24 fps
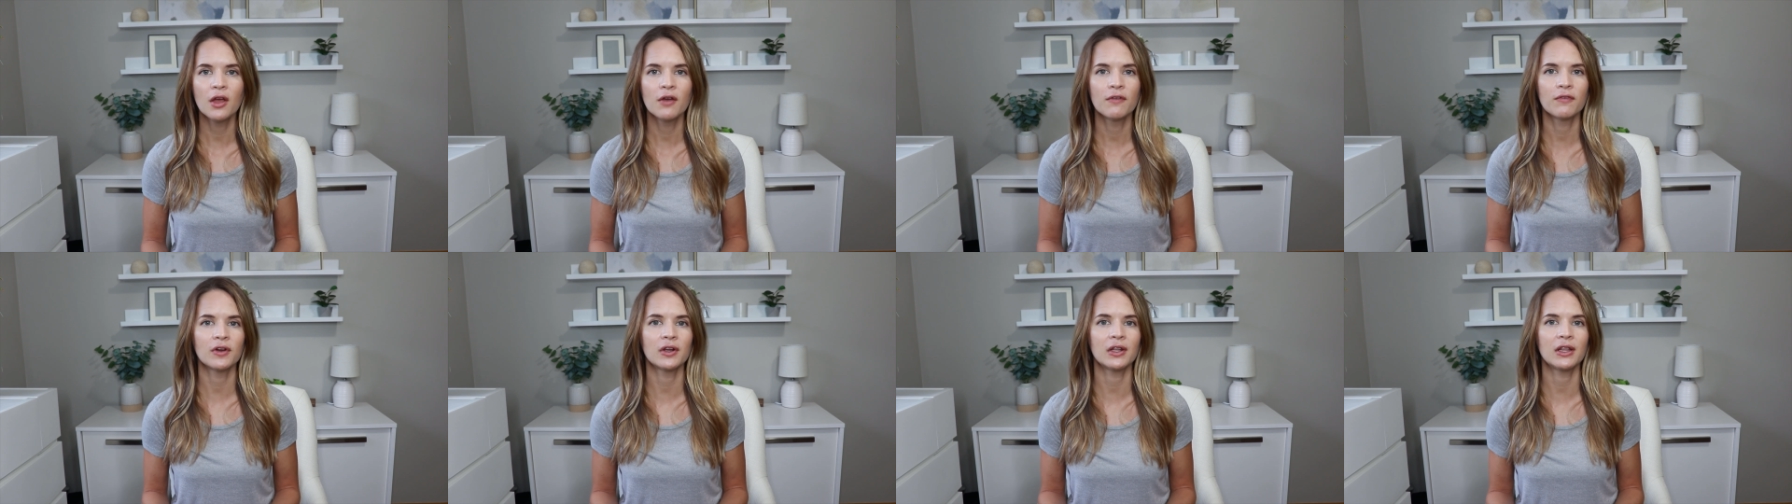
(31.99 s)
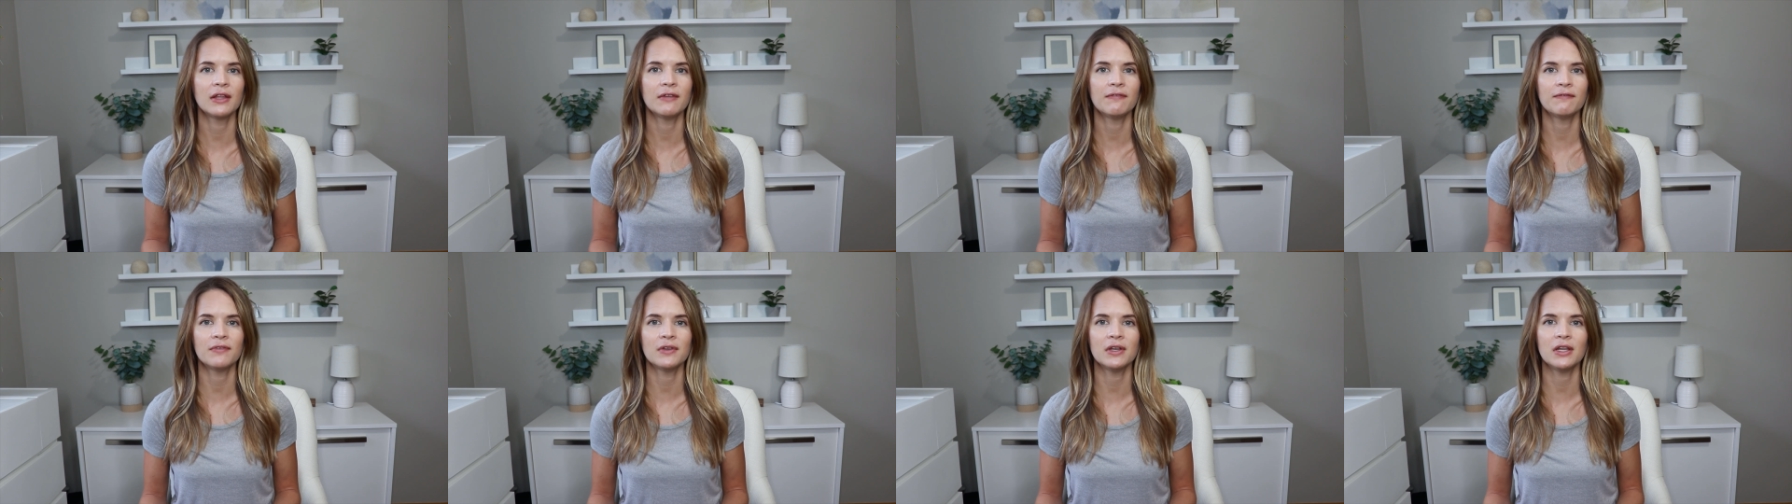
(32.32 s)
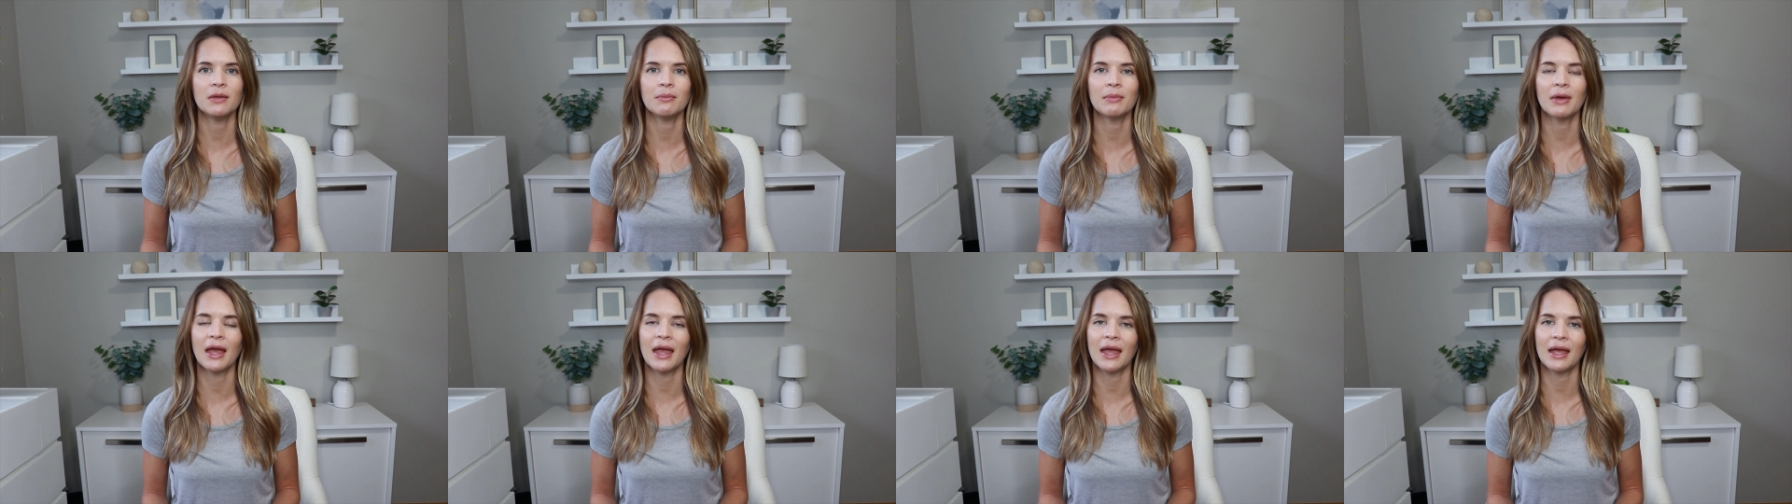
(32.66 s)
for
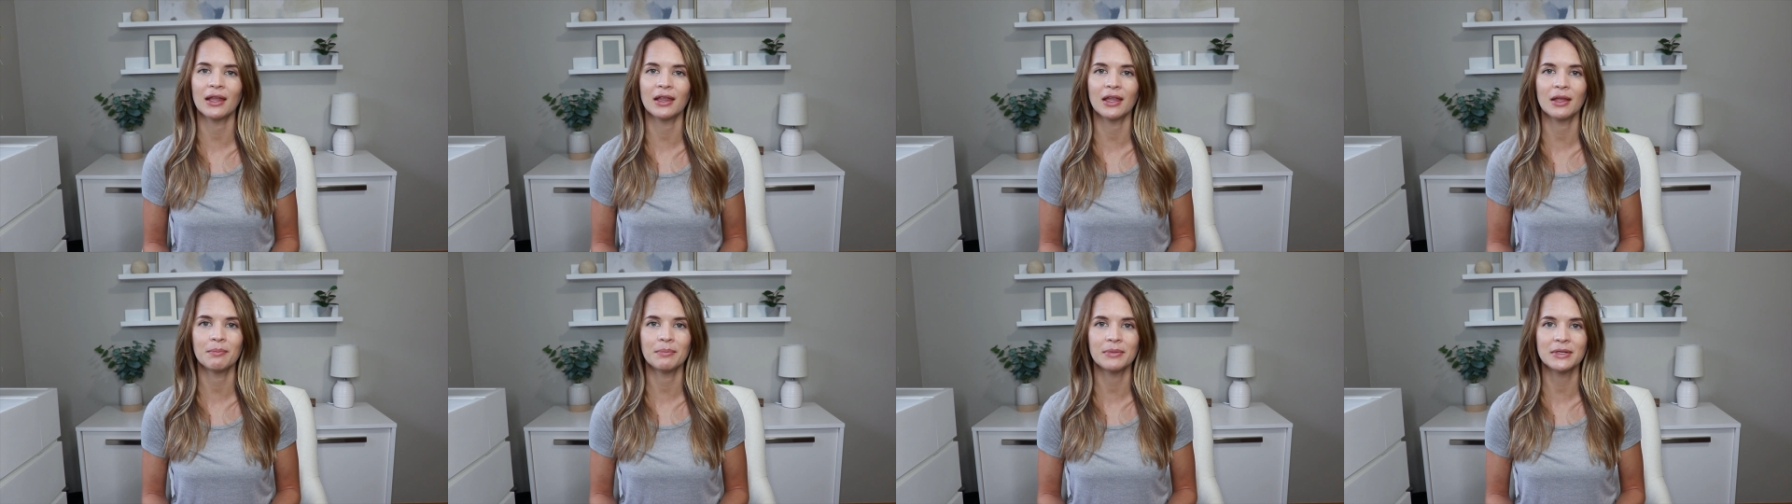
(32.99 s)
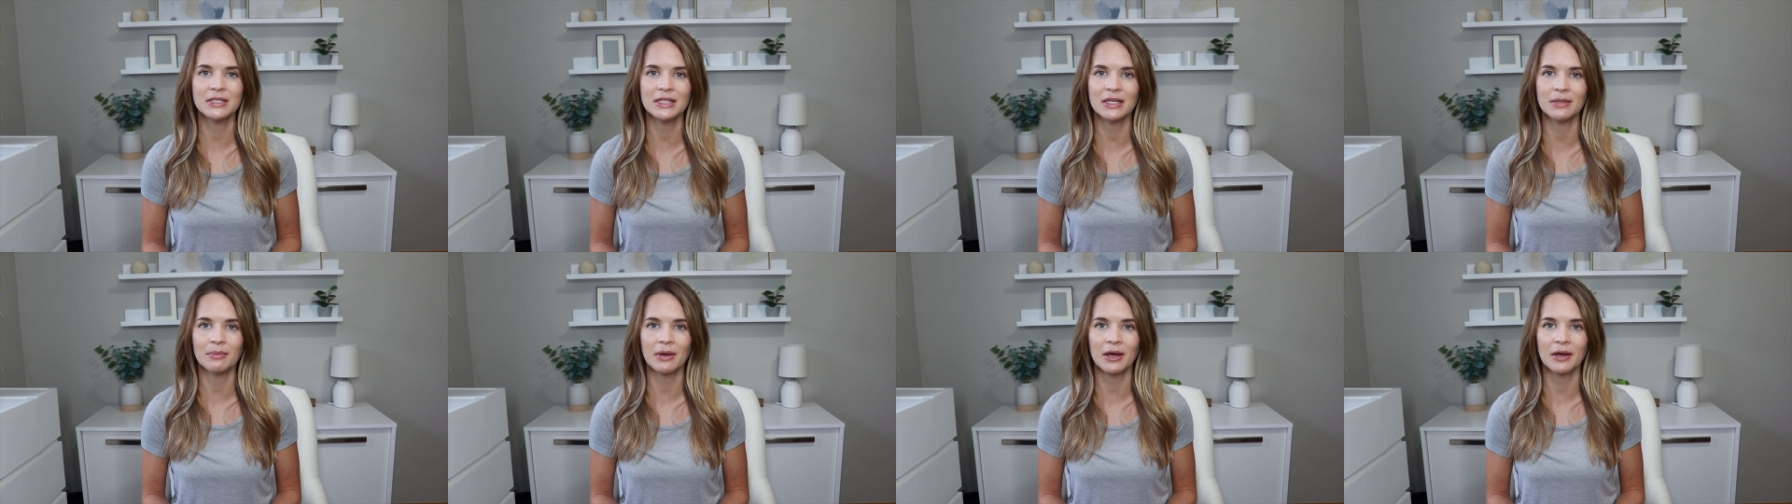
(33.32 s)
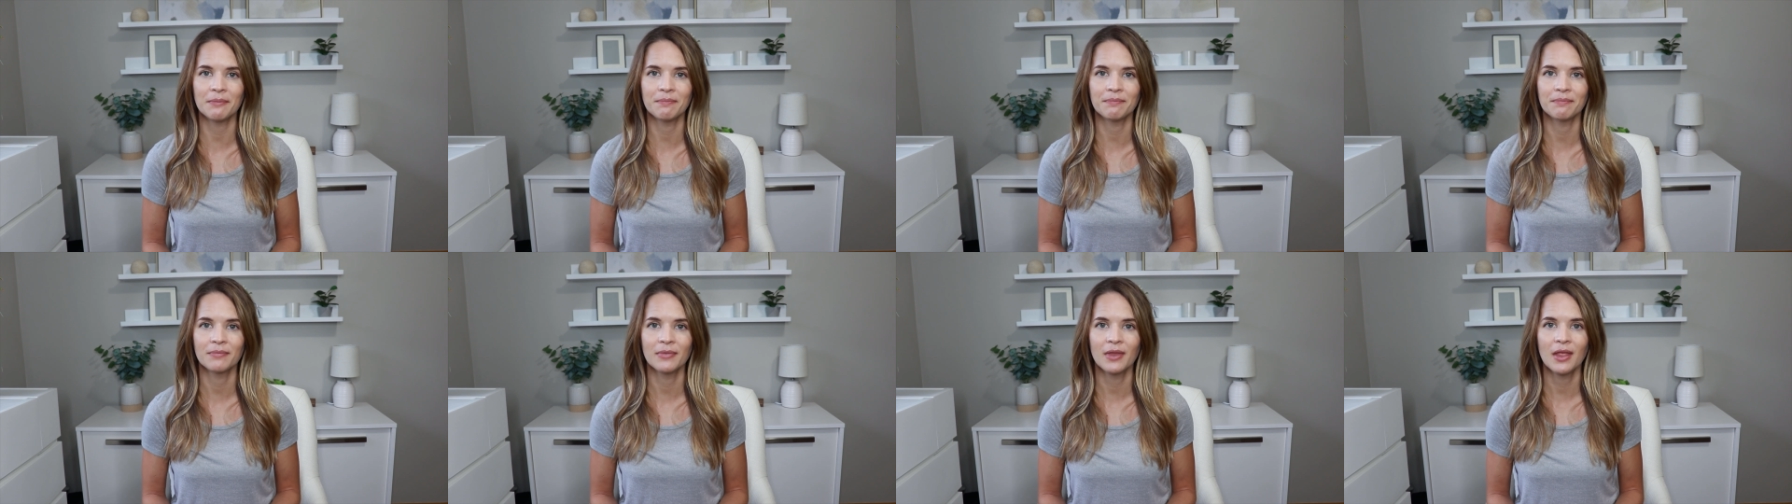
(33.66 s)
lymphedema and
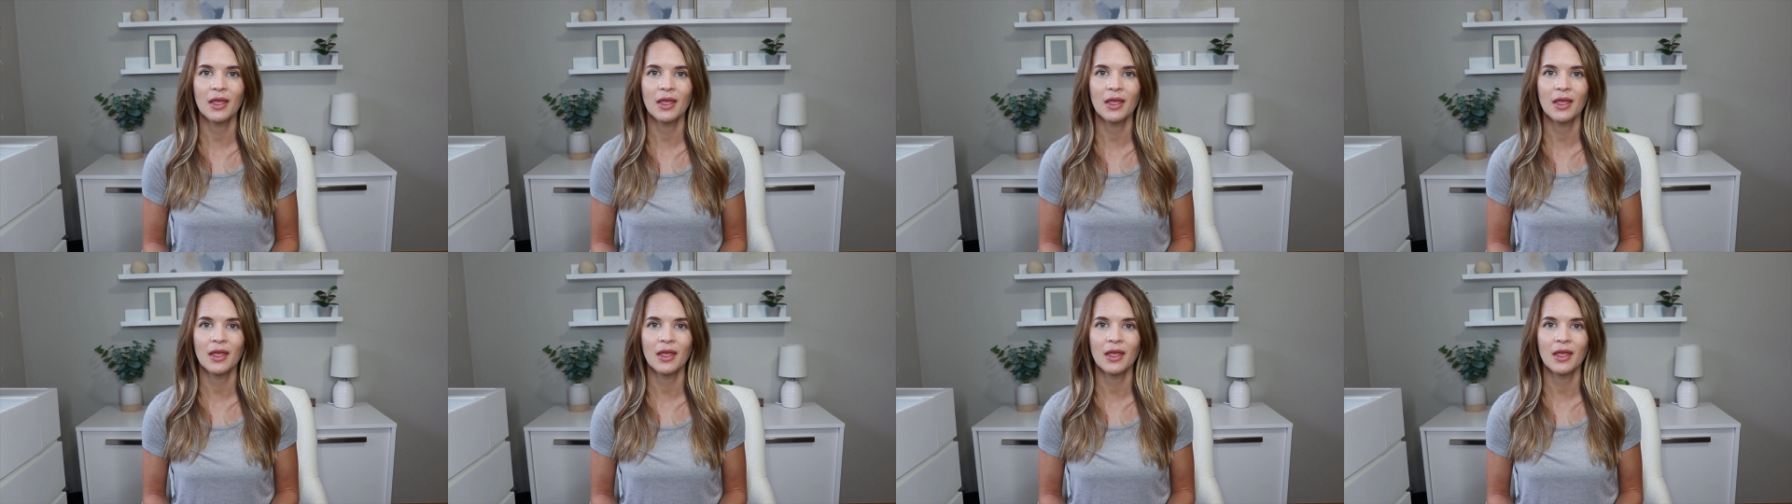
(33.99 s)
lipedema.